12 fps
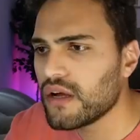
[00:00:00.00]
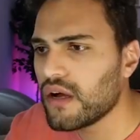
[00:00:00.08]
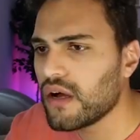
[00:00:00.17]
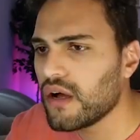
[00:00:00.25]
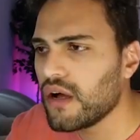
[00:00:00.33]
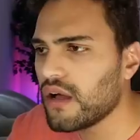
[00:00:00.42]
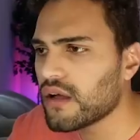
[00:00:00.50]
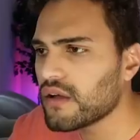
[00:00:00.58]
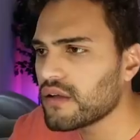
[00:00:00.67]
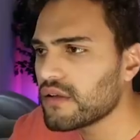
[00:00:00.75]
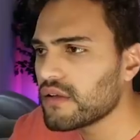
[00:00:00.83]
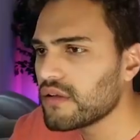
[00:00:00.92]
Oh,
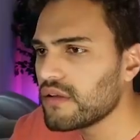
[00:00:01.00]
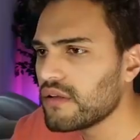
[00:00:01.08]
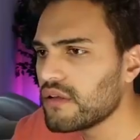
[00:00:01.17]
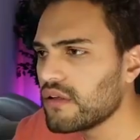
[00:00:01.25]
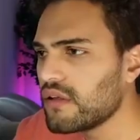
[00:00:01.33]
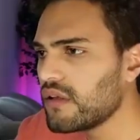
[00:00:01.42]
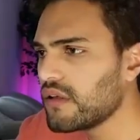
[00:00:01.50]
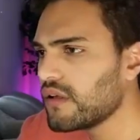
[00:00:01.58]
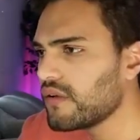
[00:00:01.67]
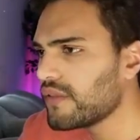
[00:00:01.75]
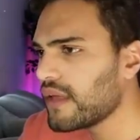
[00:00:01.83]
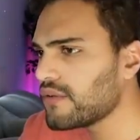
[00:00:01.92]

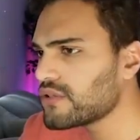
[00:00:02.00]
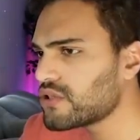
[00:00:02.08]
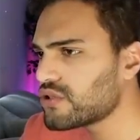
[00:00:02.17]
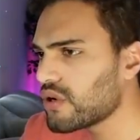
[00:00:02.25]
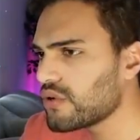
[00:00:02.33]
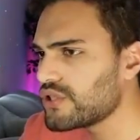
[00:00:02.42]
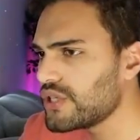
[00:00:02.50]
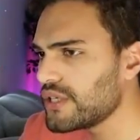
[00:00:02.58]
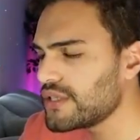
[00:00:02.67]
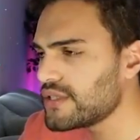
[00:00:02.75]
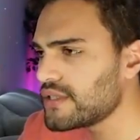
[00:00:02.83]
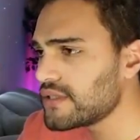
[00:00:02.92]
that was
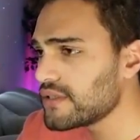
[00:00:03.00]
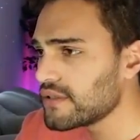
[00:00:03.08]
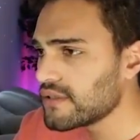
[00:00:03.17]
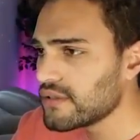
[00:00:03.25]
atrocious.